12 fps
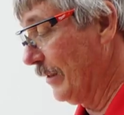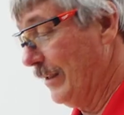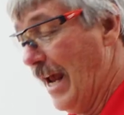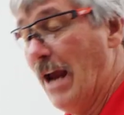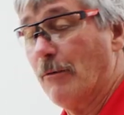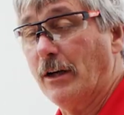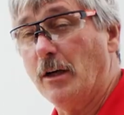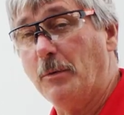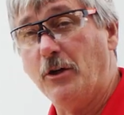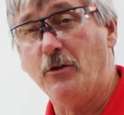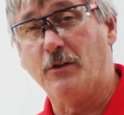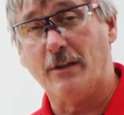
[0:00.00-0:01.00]
today we're gonna be
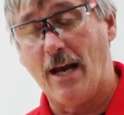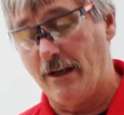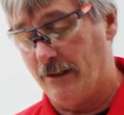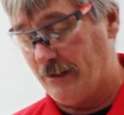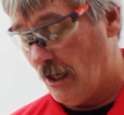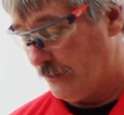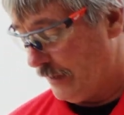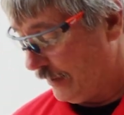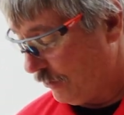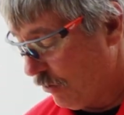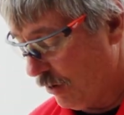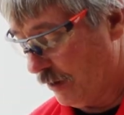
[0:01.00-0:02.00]
using on this outside
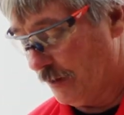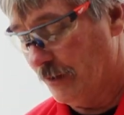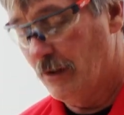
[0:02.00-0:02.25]
corner.